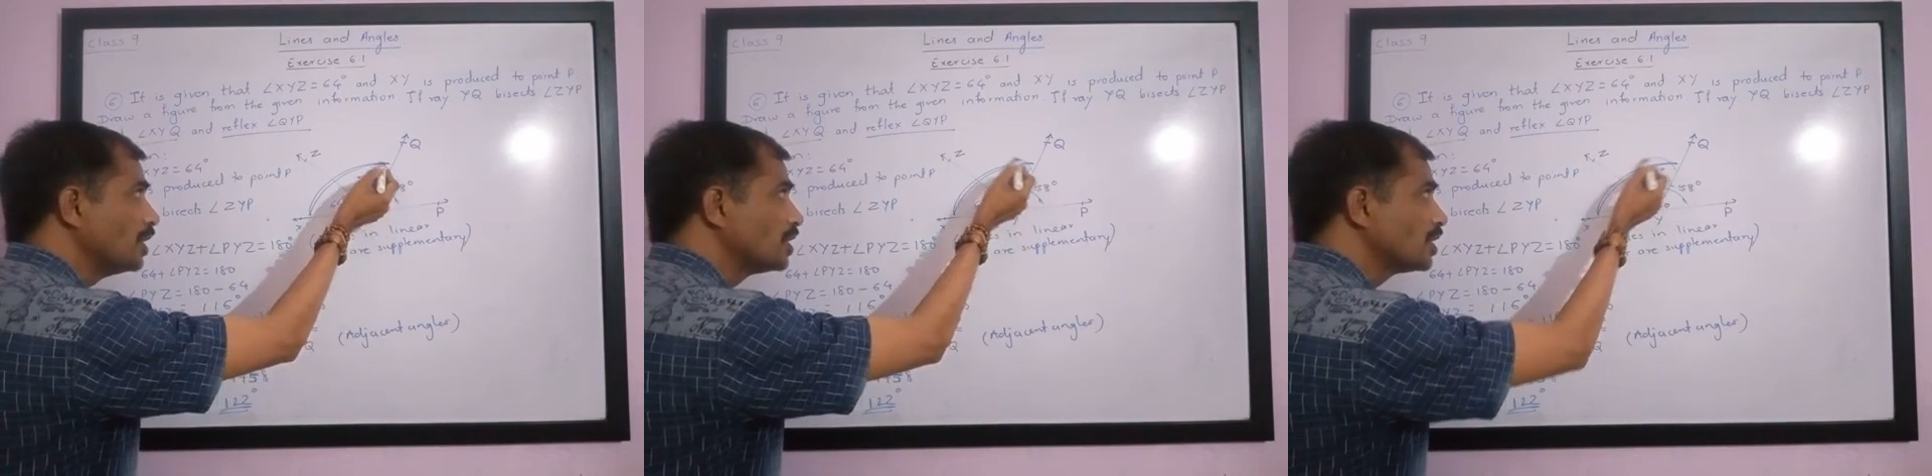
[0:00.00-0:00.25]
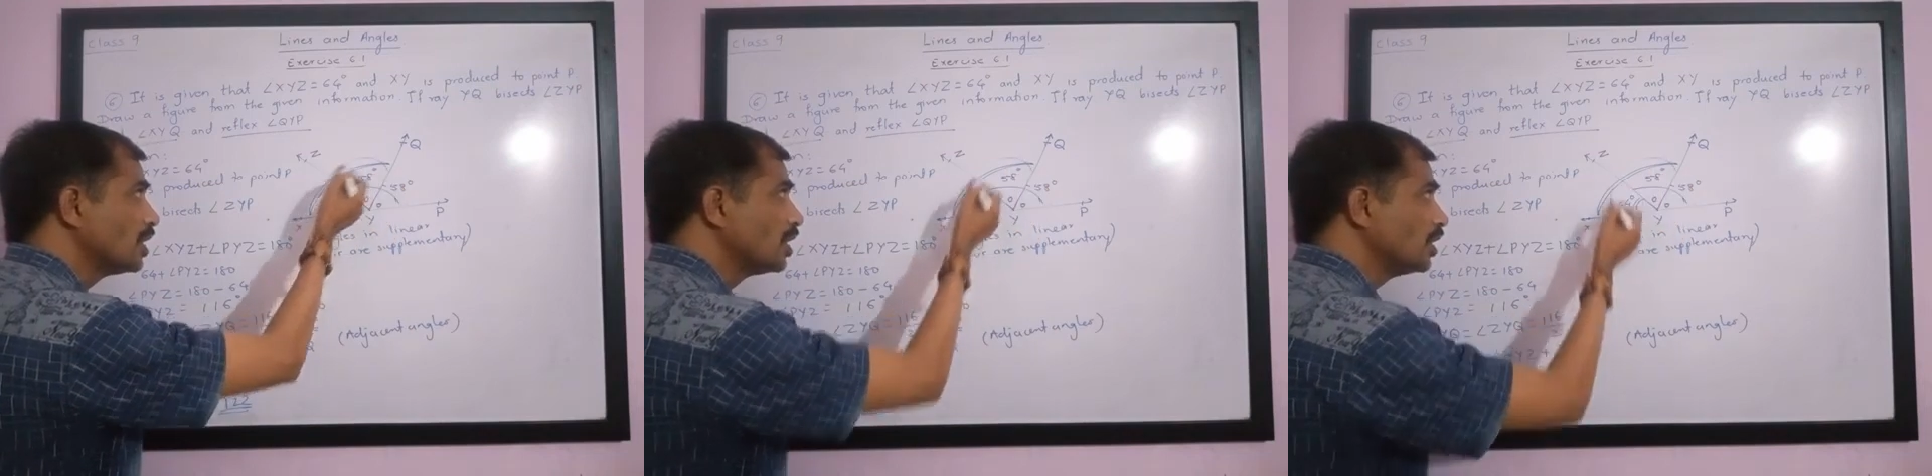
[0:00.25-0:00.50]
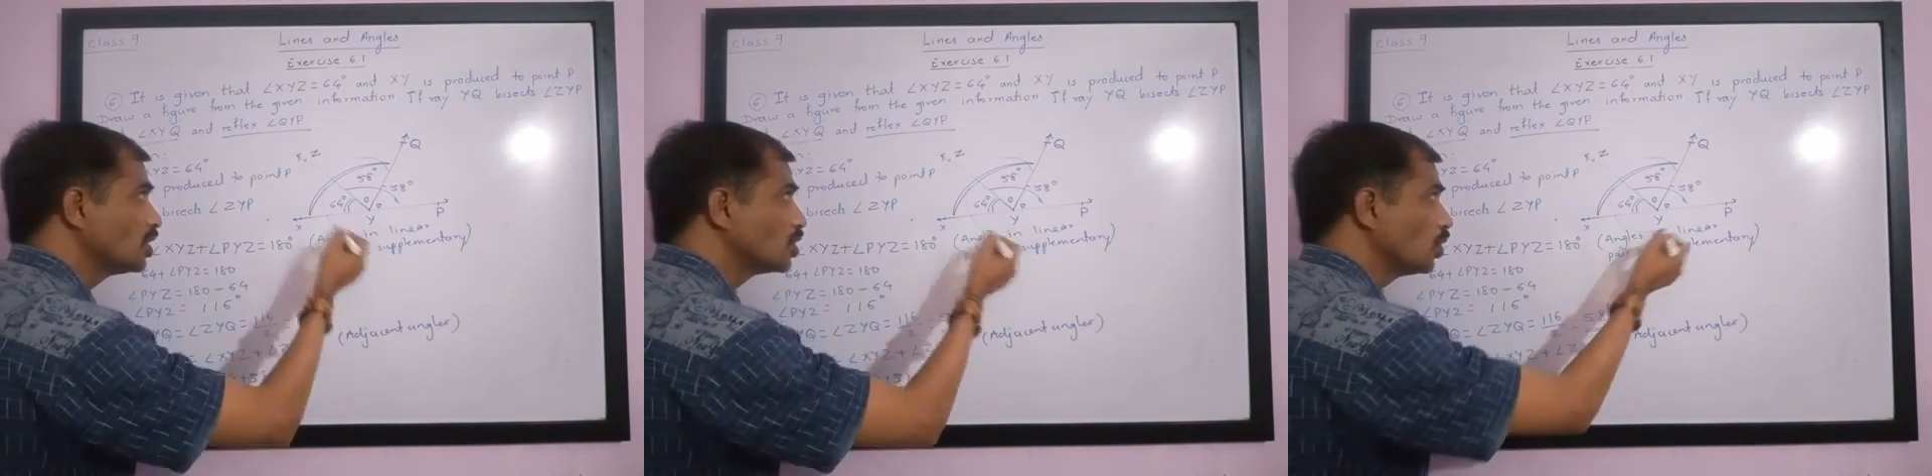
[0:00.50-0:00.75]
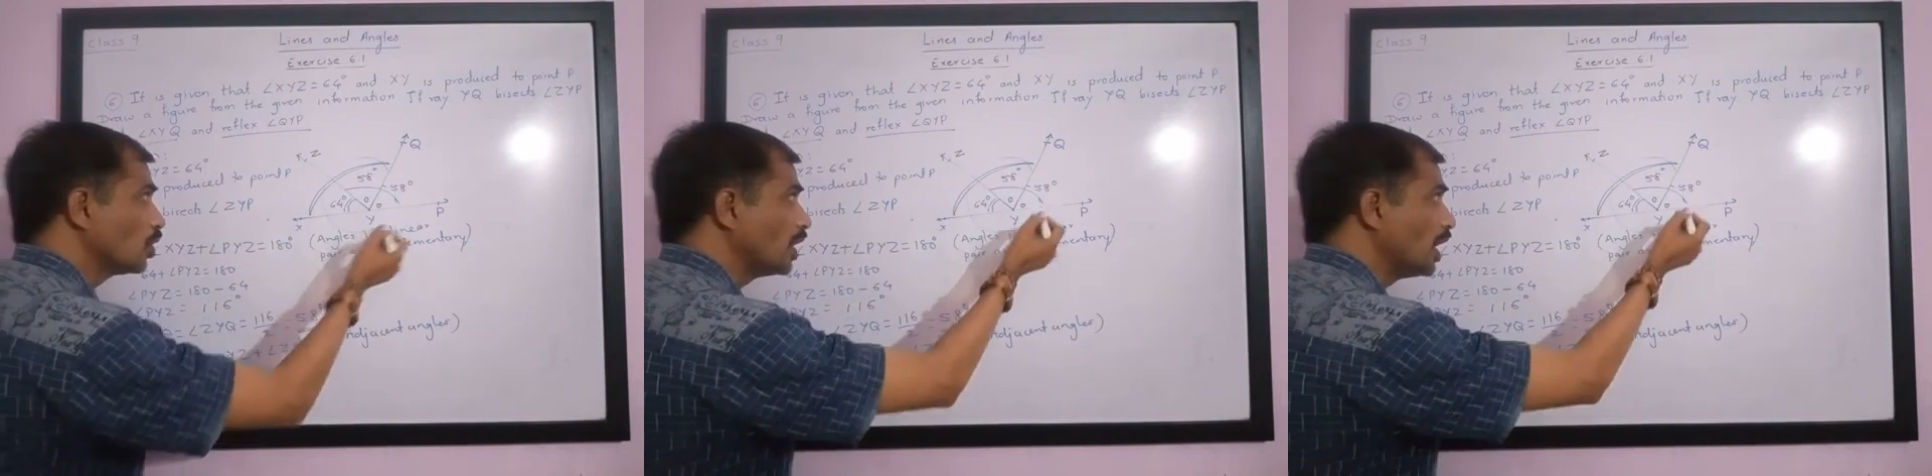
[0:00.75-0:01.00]
this total
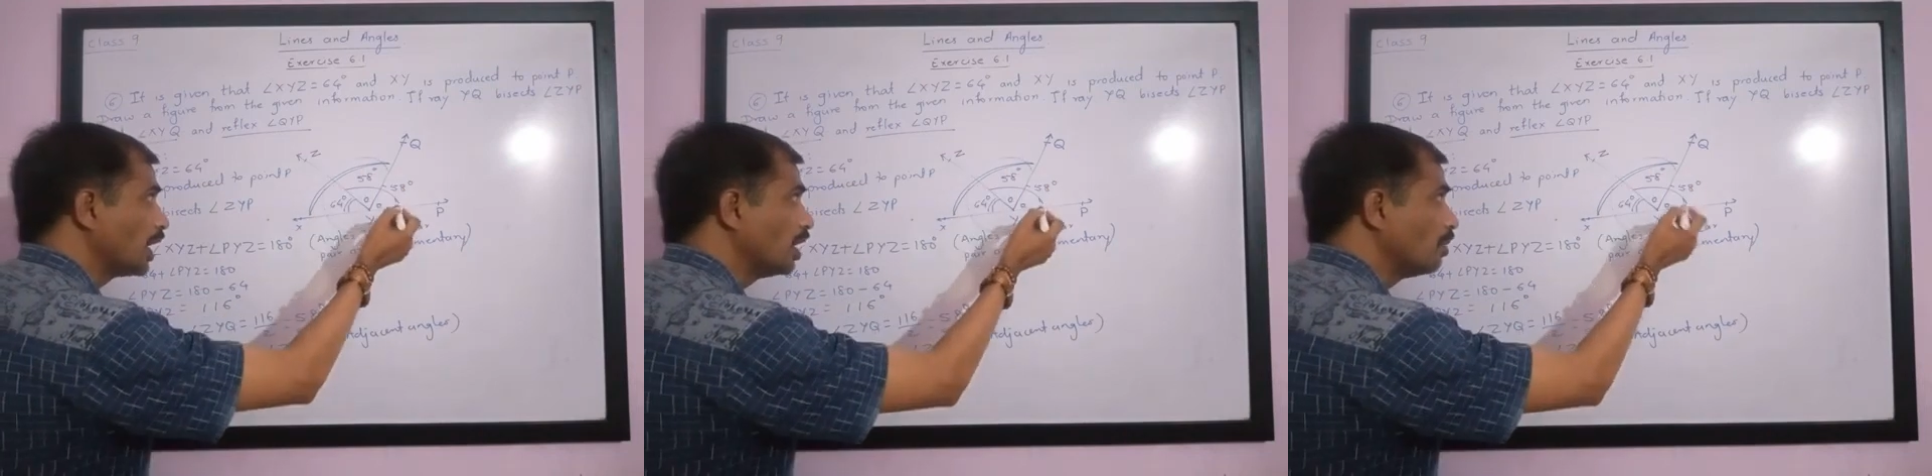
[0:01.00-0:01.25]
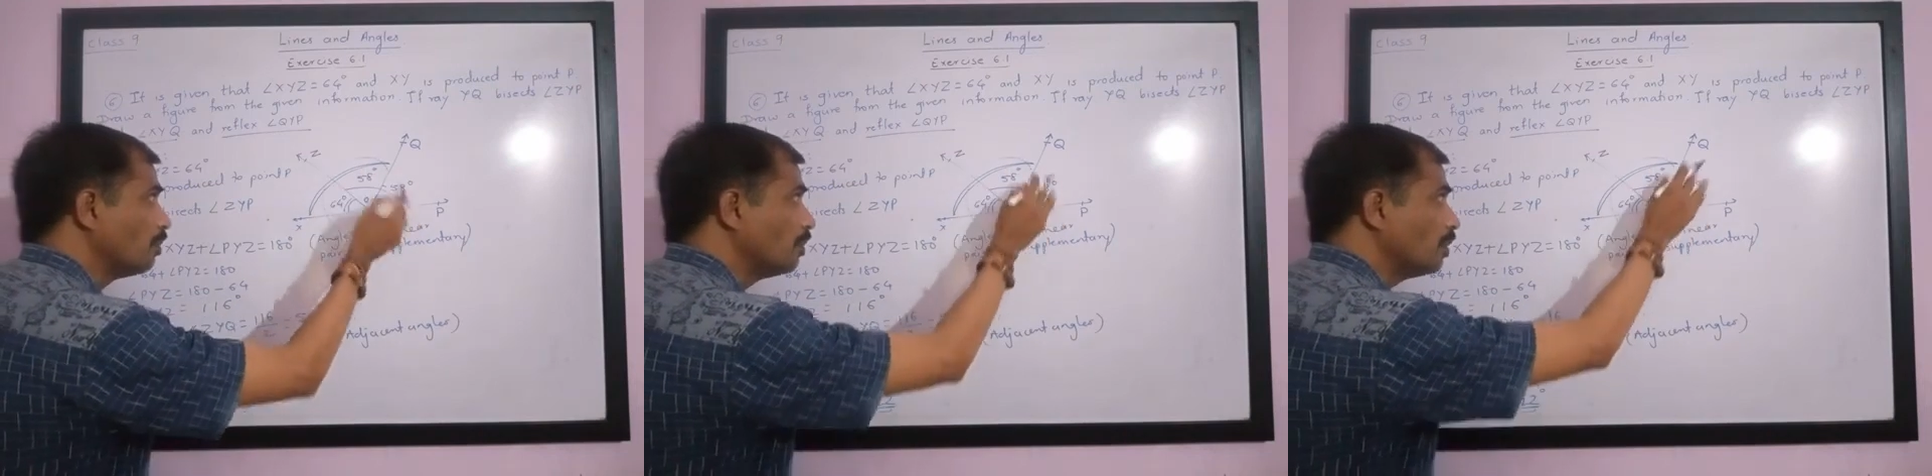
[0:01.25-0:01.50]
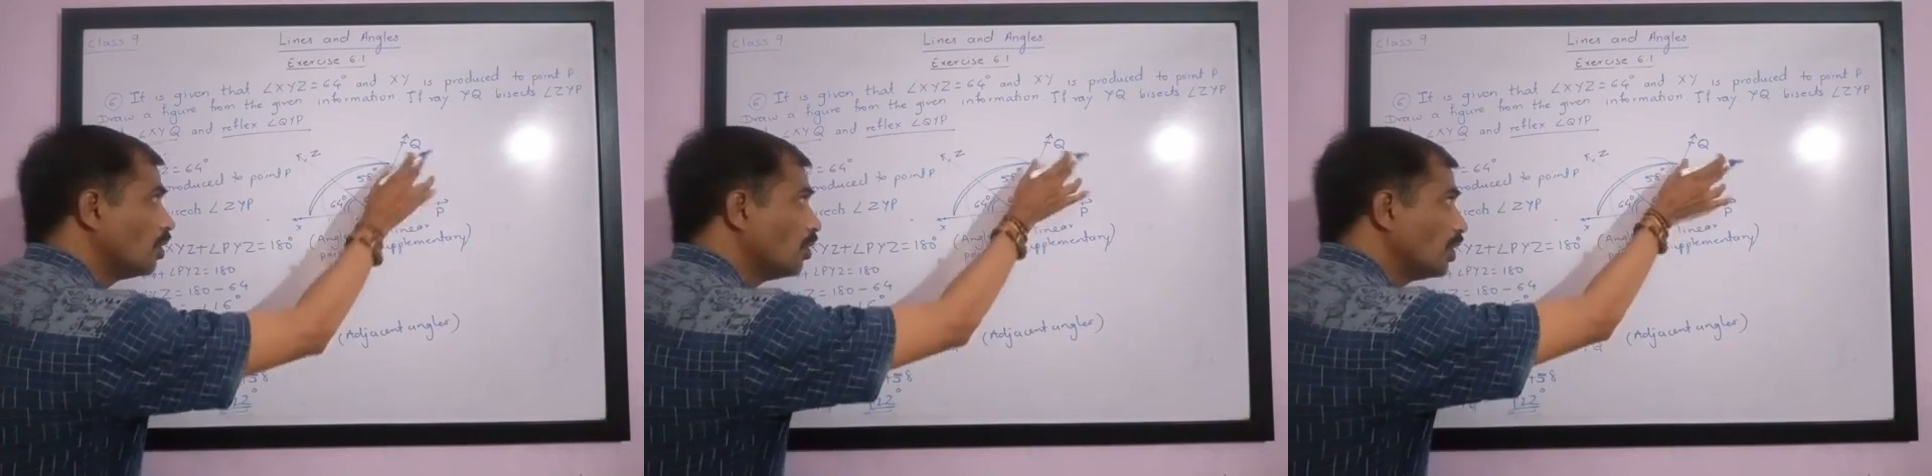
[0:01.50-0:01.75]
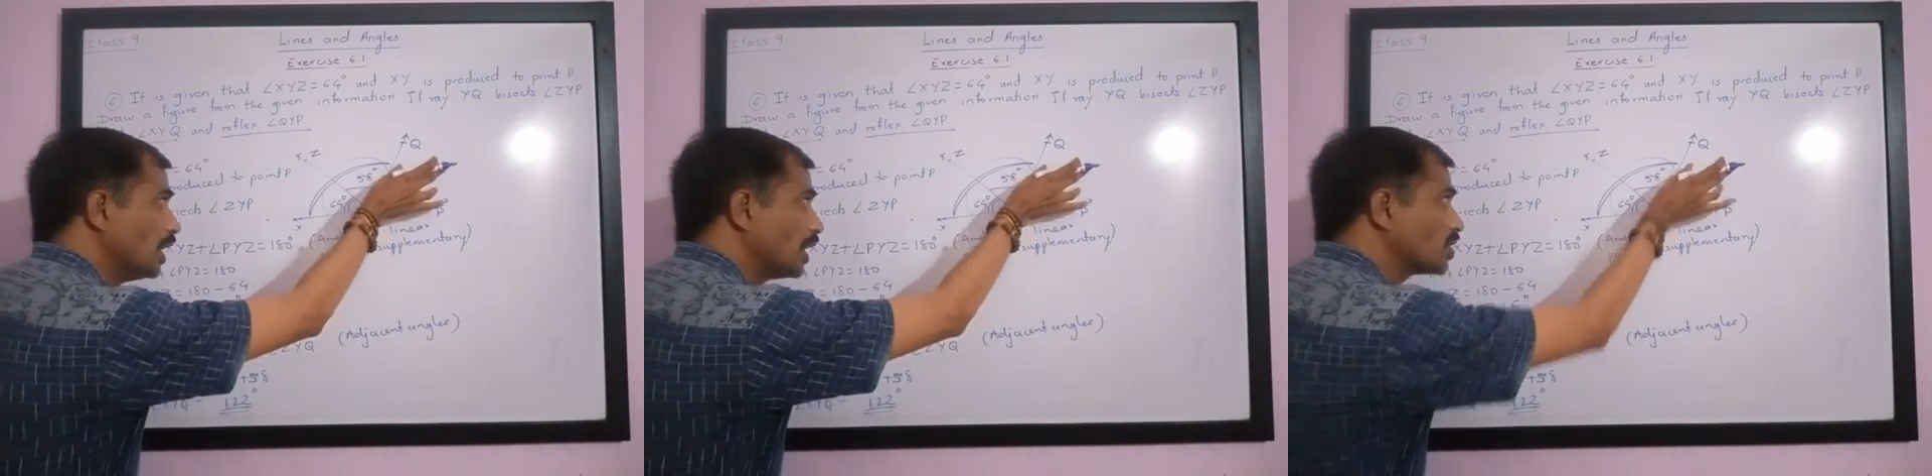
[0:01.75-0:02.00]
angle, only
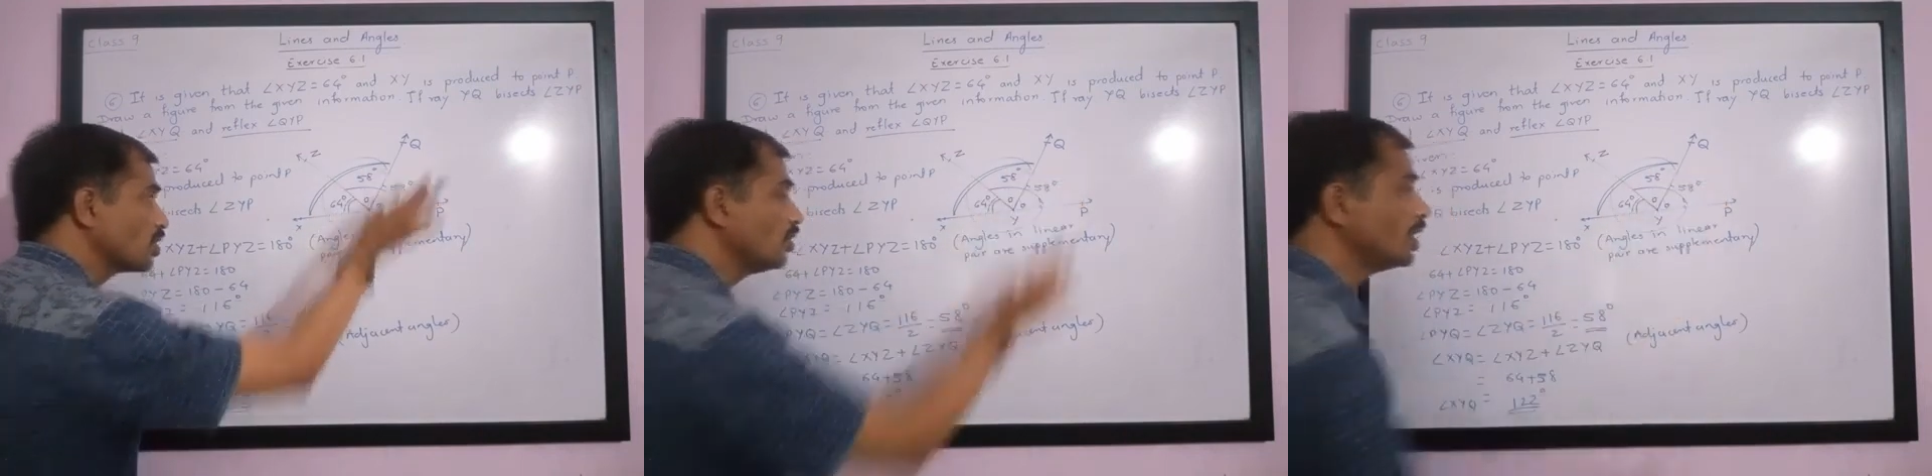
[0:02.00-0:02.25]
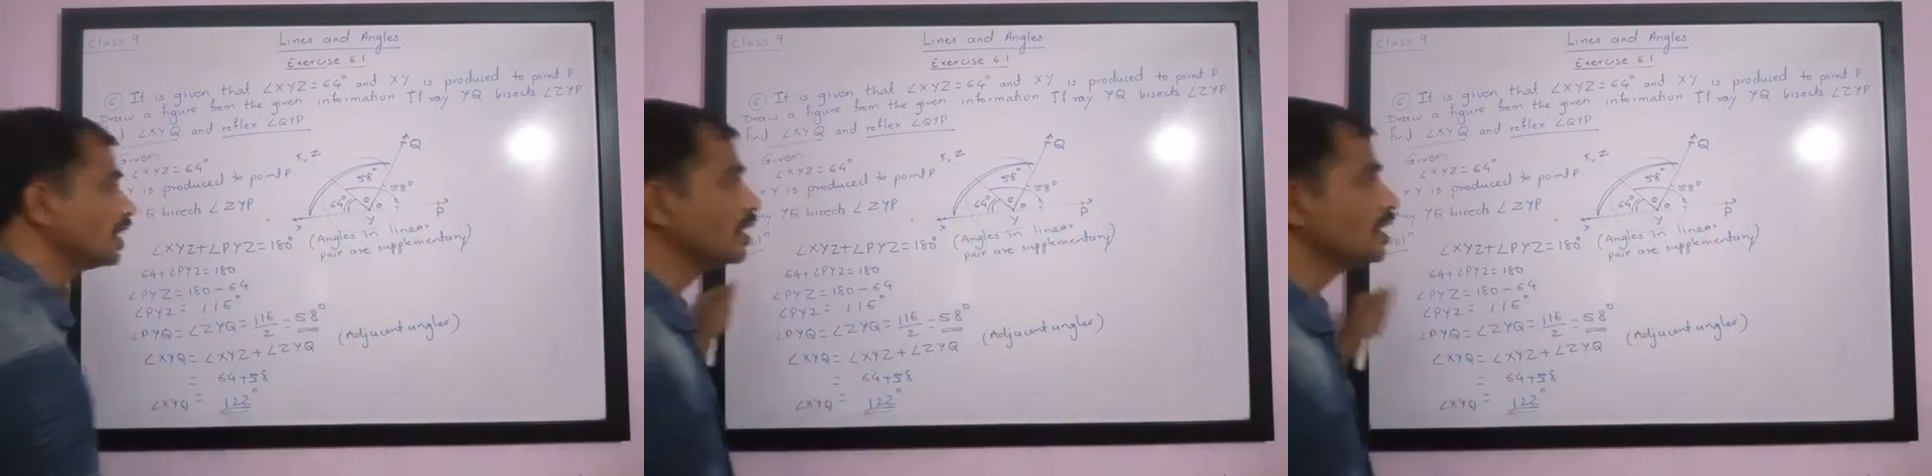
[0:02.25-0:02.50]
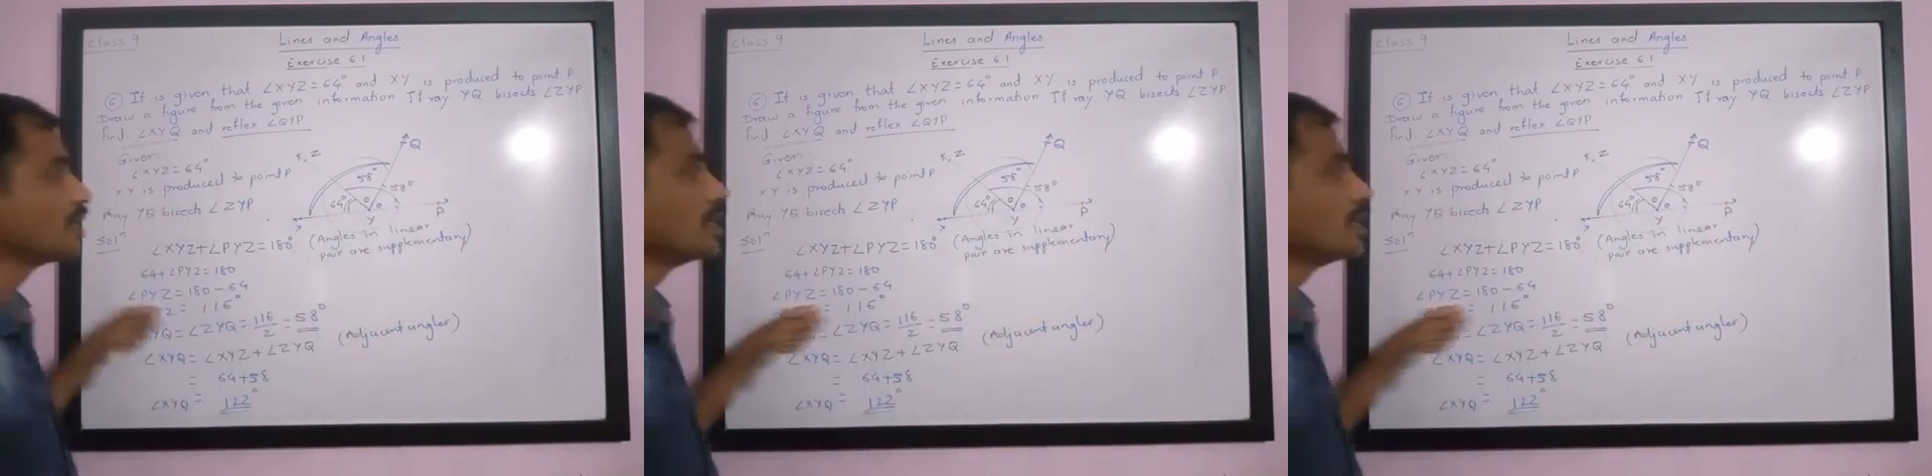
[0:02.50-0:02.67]
excluding this.